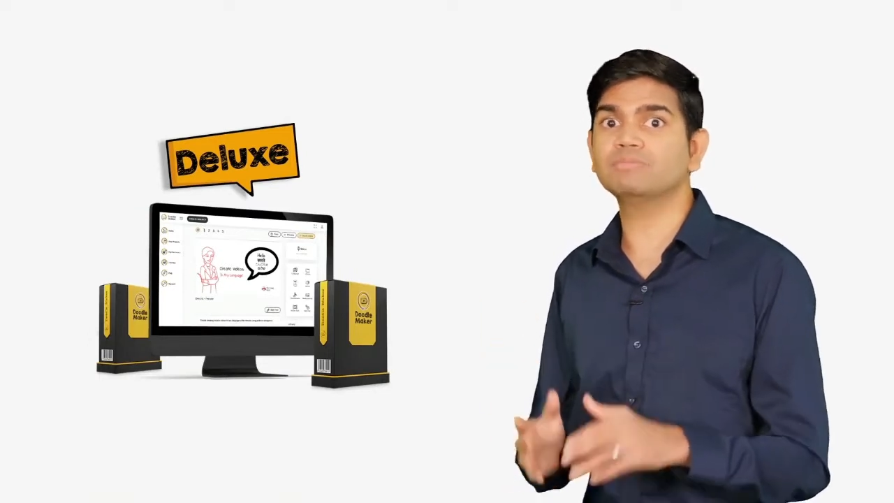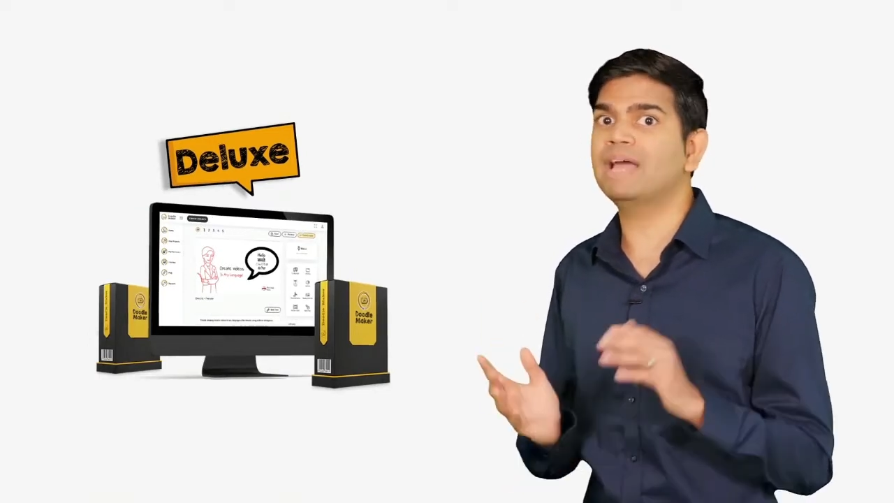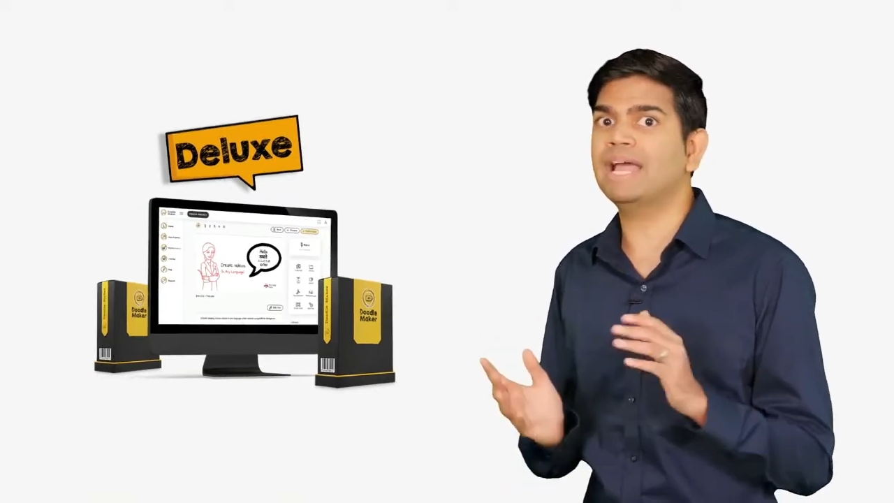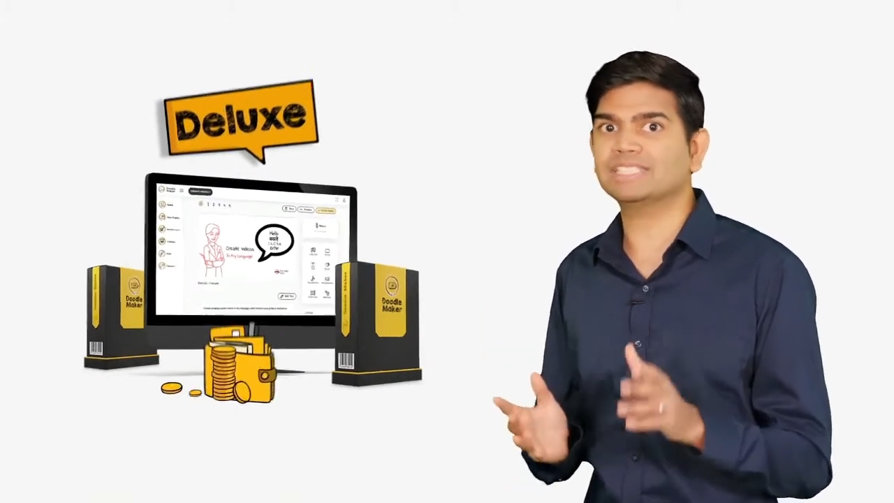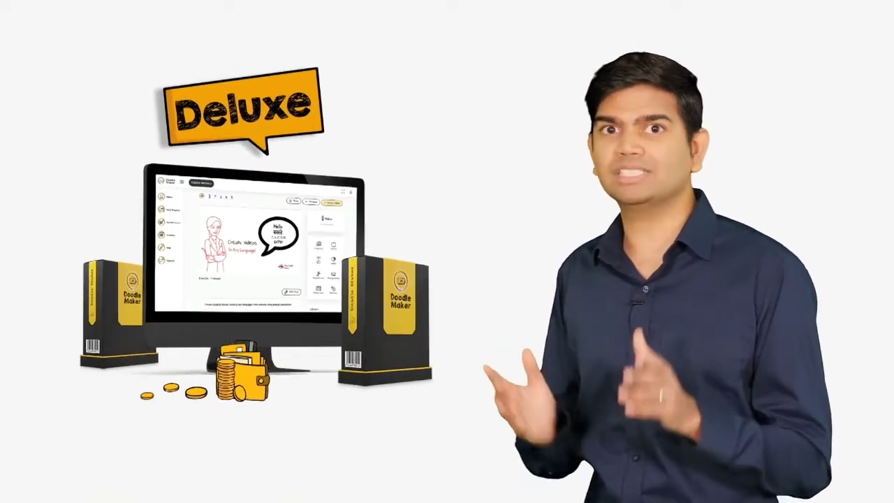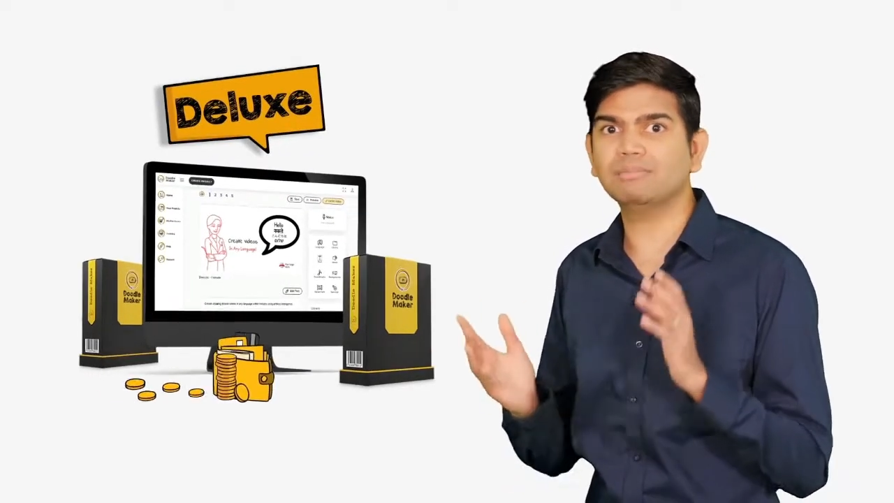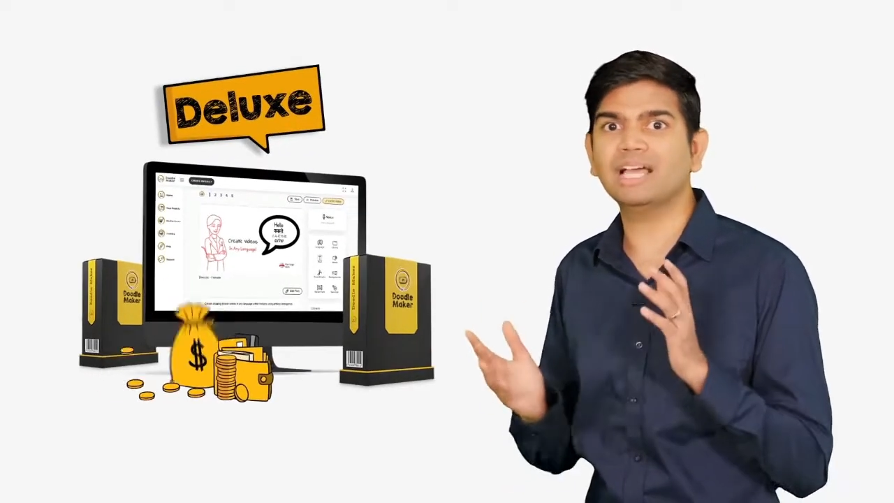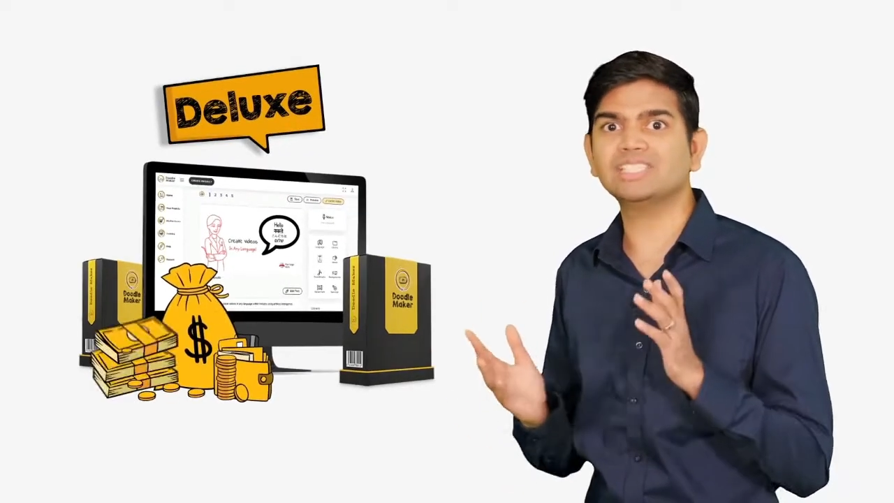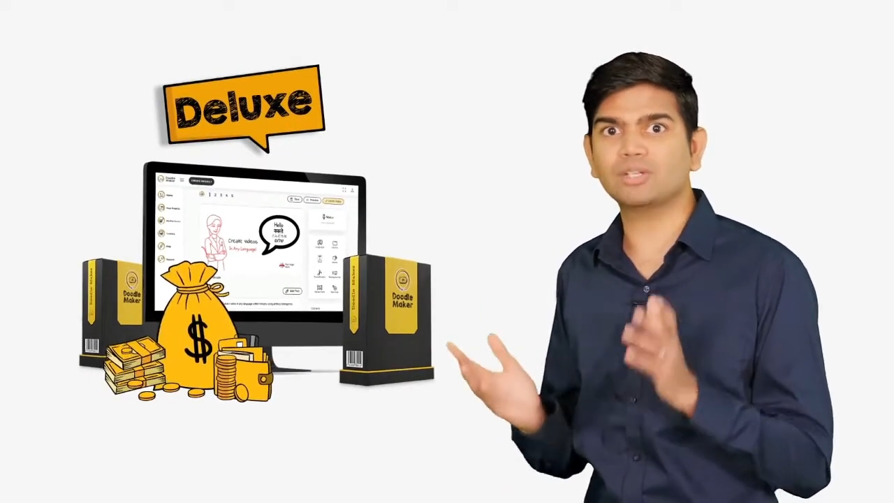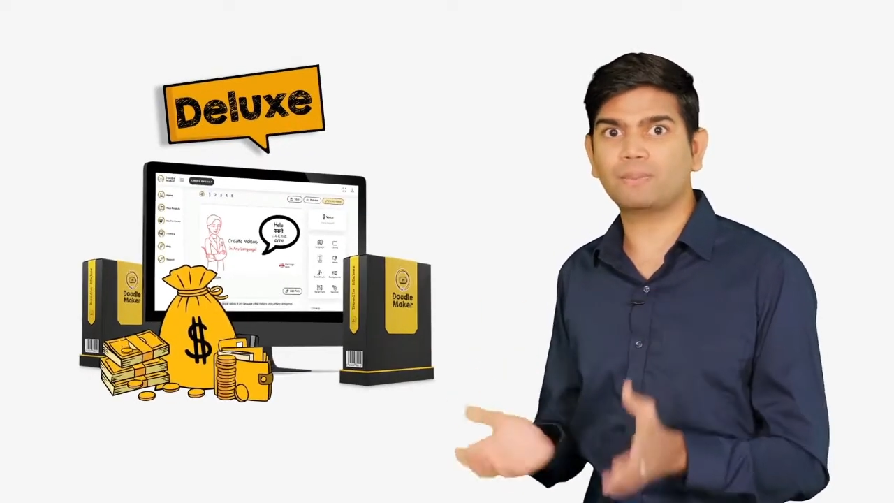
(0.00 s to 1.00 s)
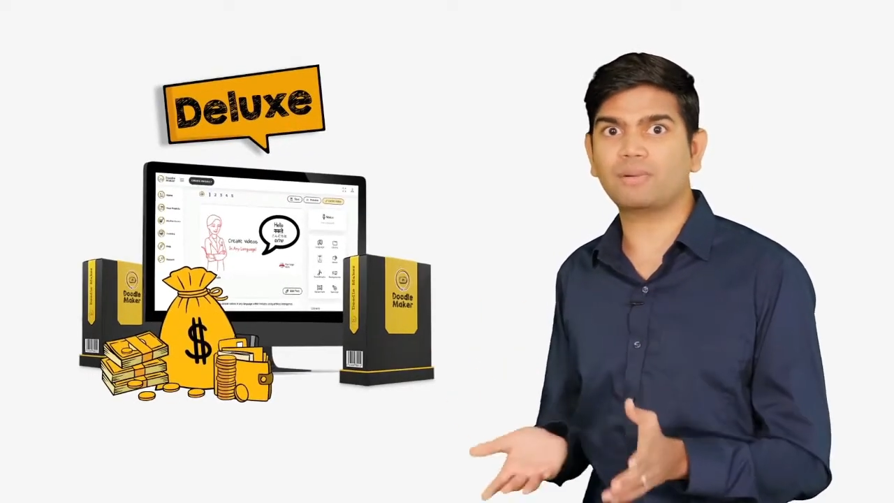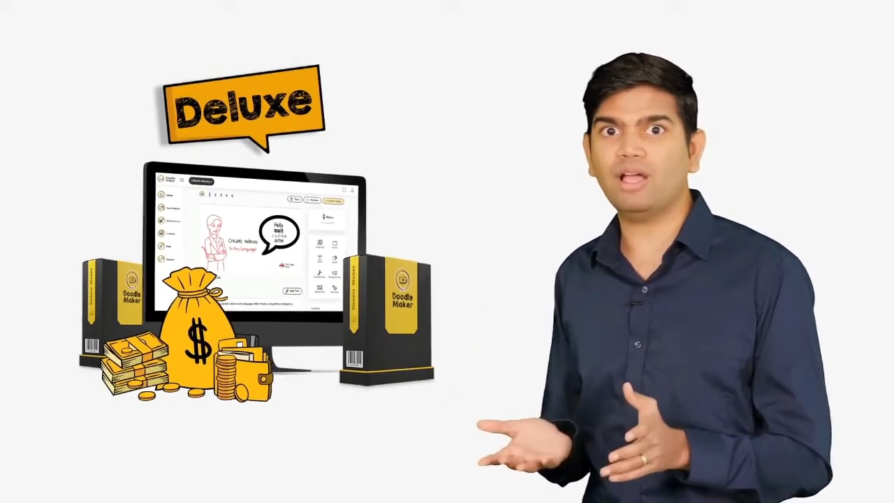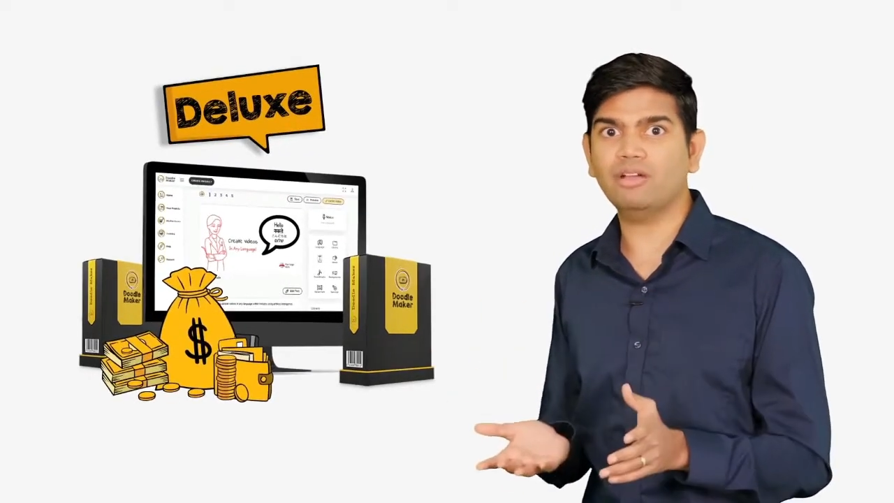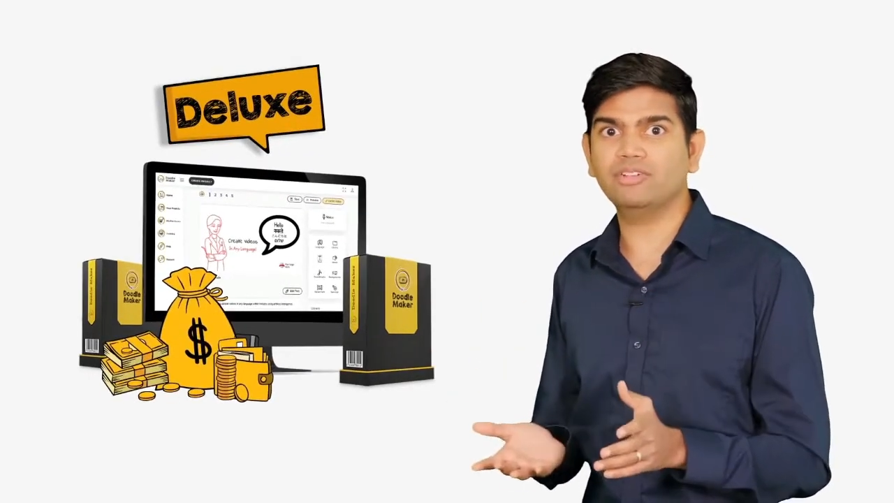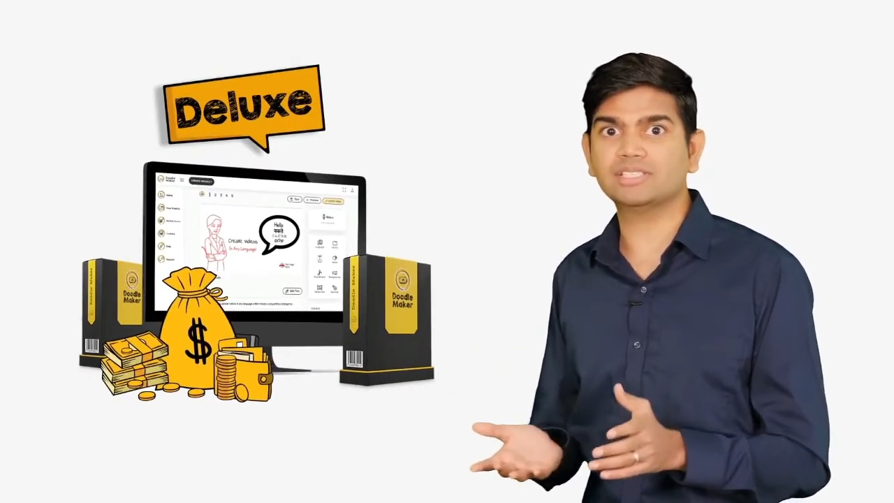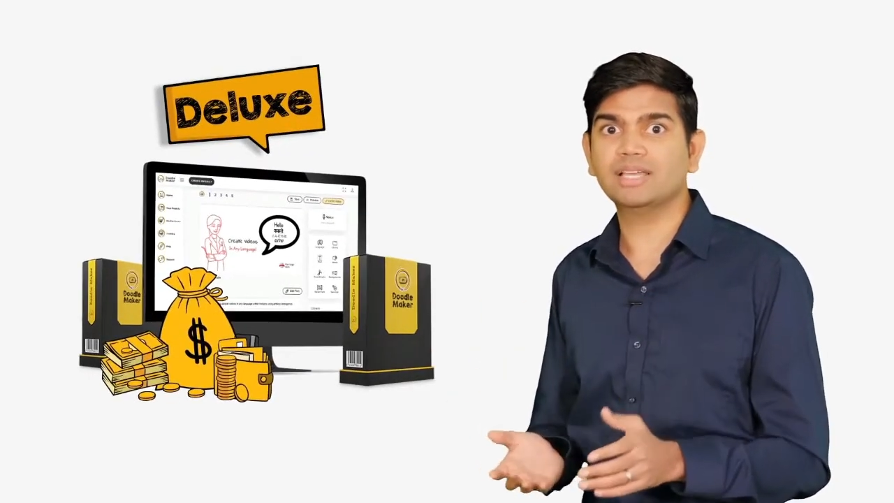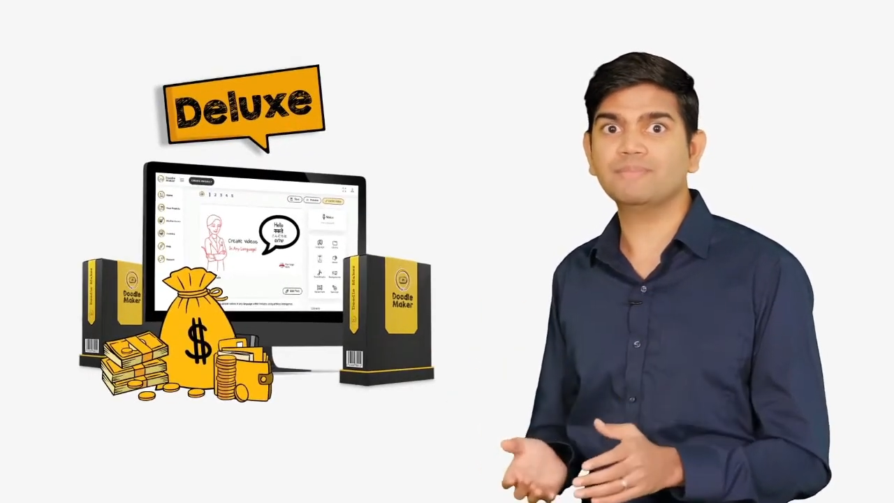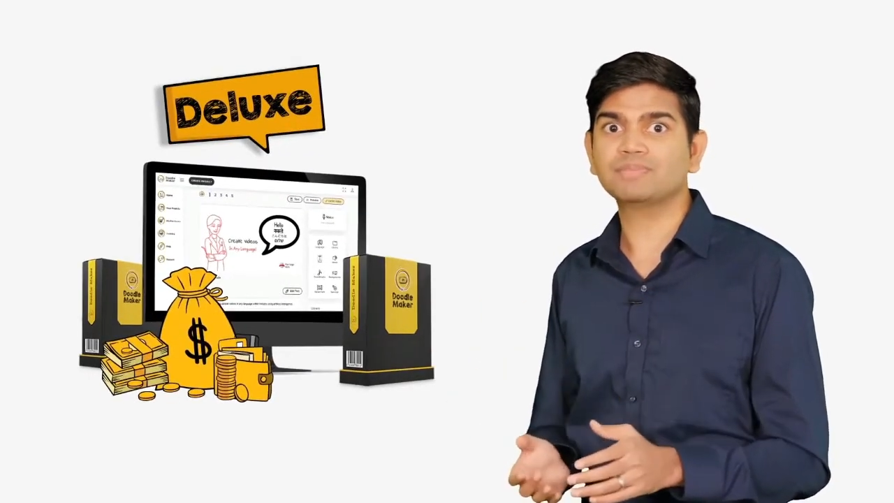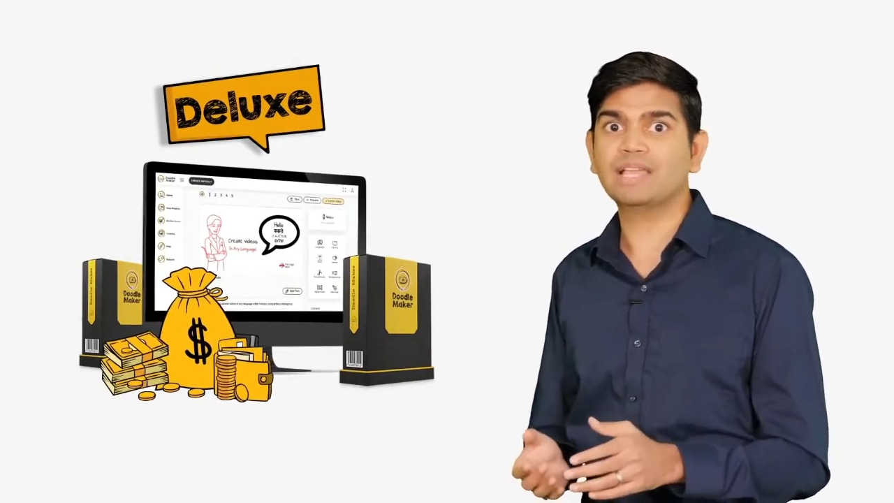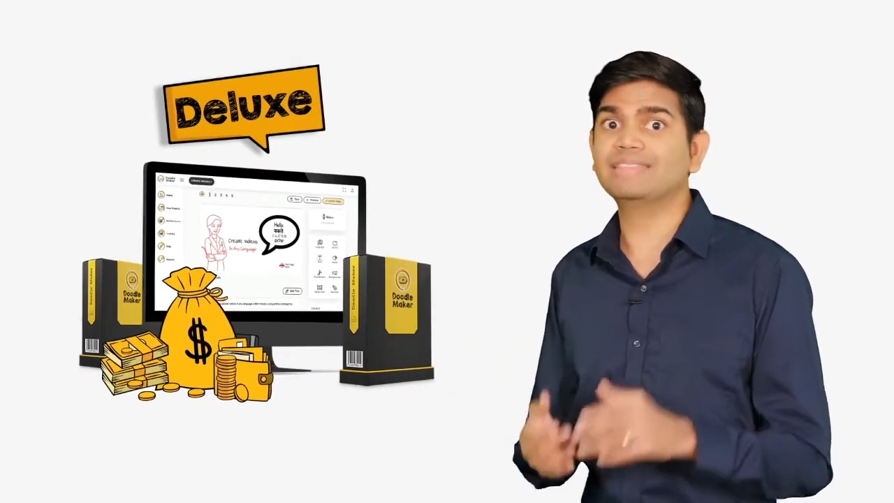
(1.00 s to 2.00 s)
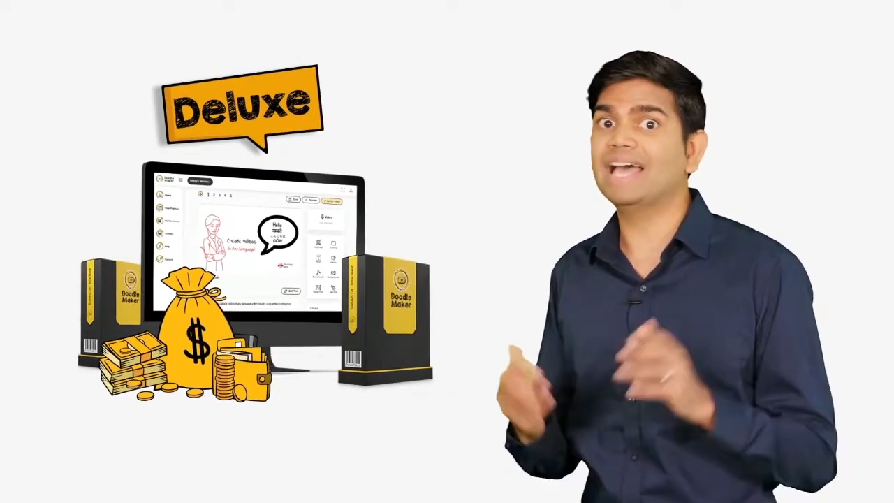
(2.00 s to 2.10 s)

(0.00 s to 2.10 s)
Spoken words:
maximize your profits. And